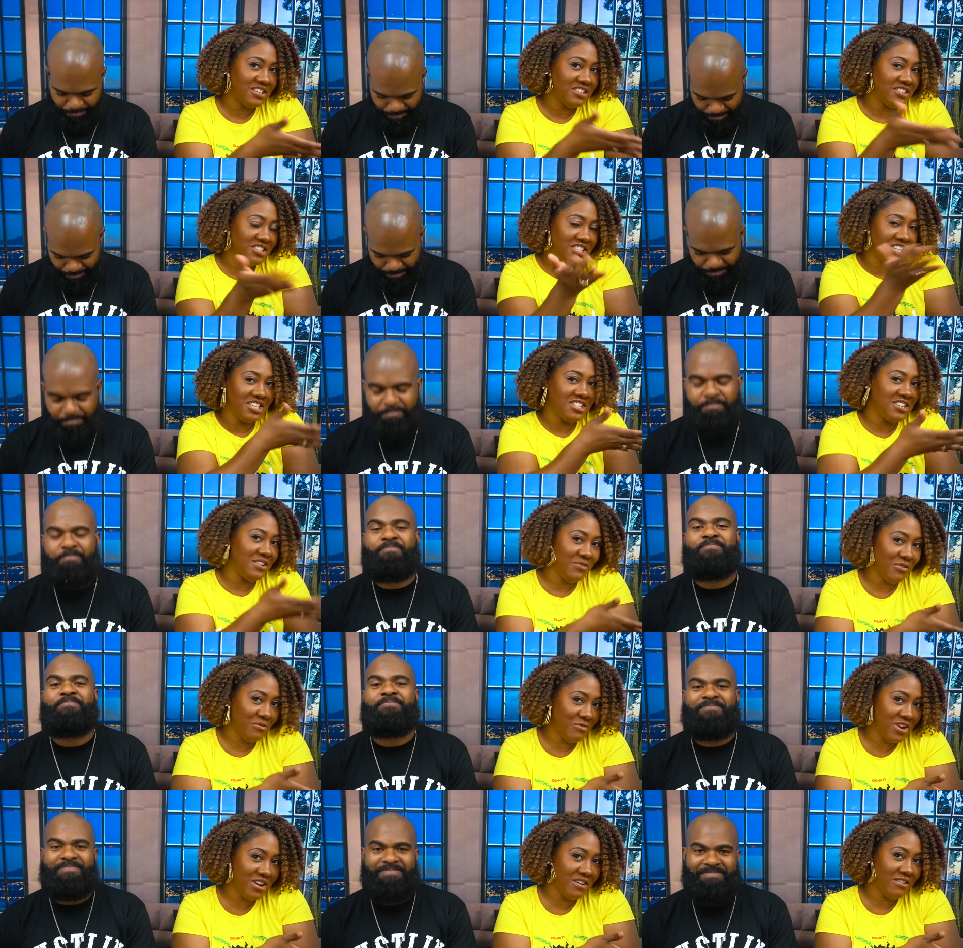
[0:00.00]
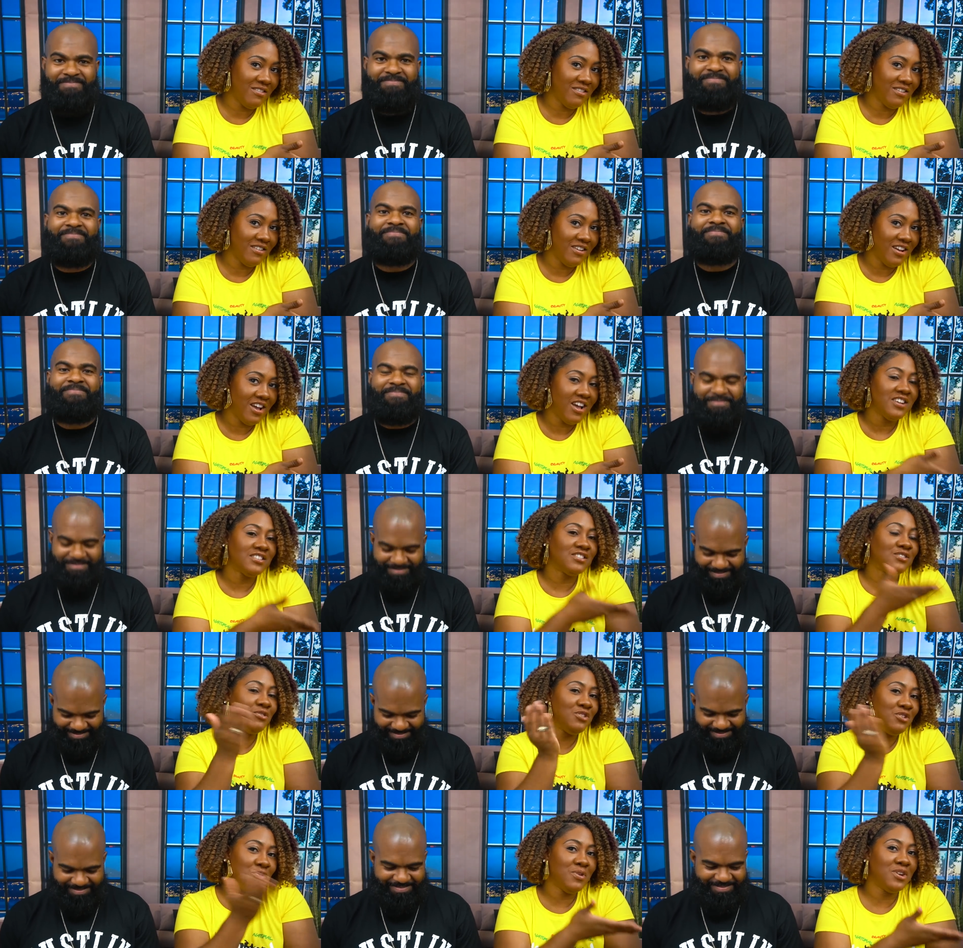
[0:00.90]
Speaker 1: Gigi, for real? So
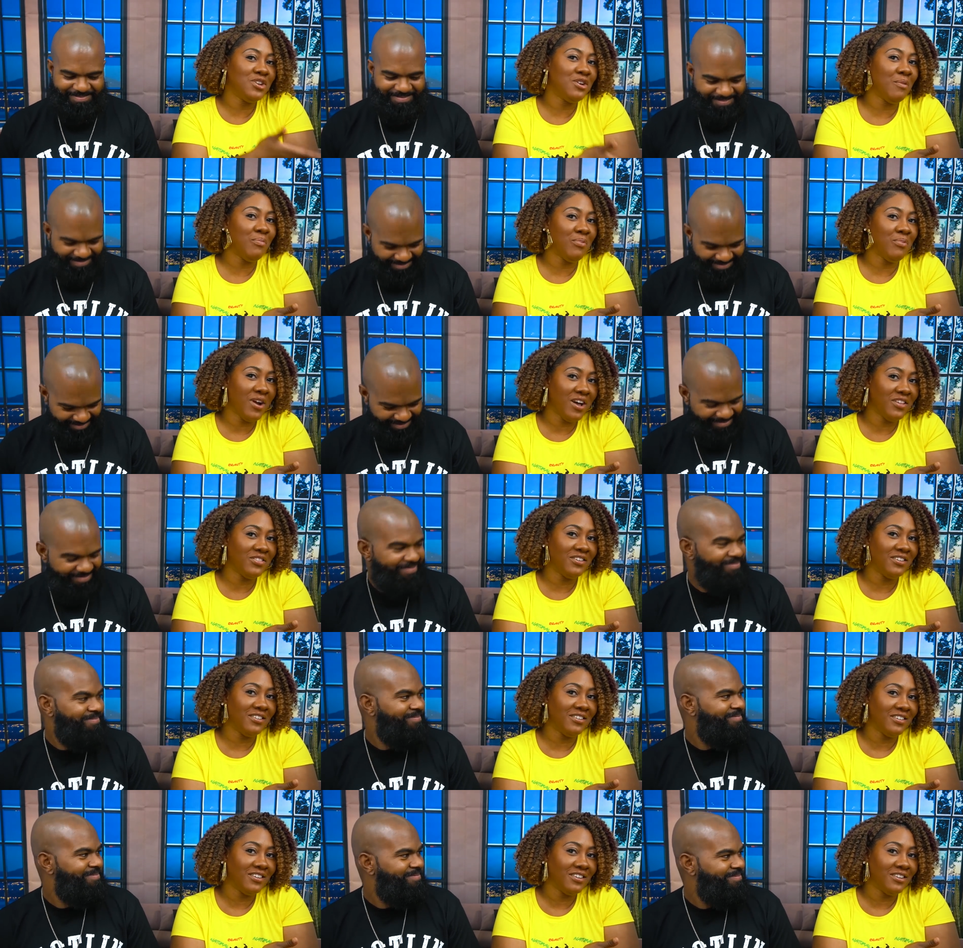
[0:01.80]
you and your brother